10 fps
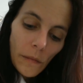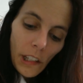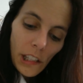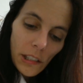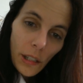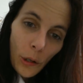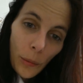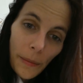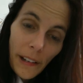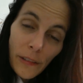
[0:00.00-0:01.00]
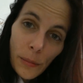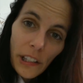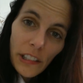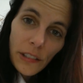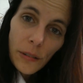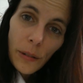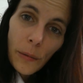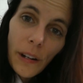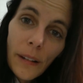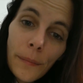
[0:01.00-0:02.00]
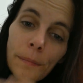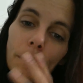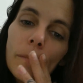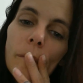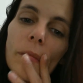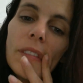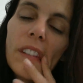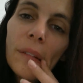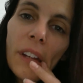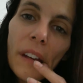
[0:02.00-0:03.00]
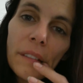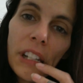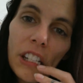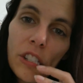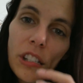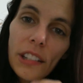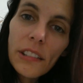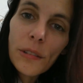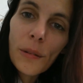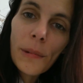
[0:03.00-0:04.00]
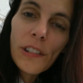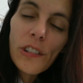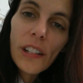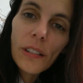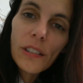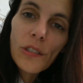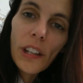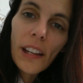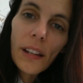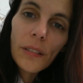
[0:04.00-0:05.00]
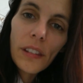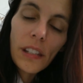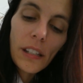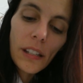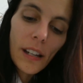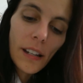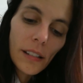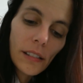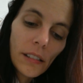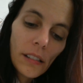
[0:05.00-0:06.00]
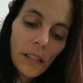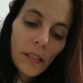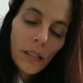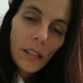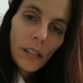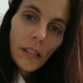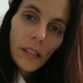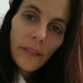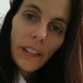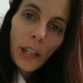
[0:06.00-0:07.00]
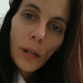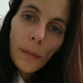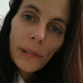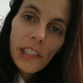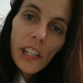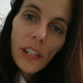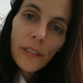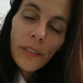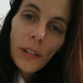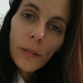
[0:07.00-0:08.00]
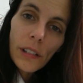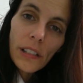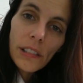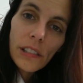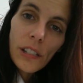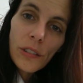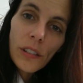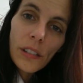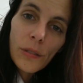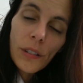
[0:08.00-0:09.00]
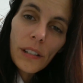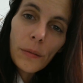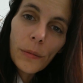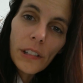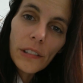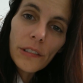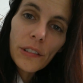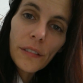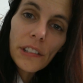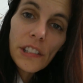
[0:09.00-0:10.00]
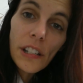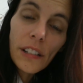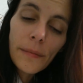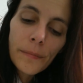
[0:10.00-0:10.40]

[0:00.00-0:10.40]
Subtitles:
So I hope everybody's doing well. If you haven't had a chance, go to my channel and check out the video I put together for the organization that trained Will's service dog.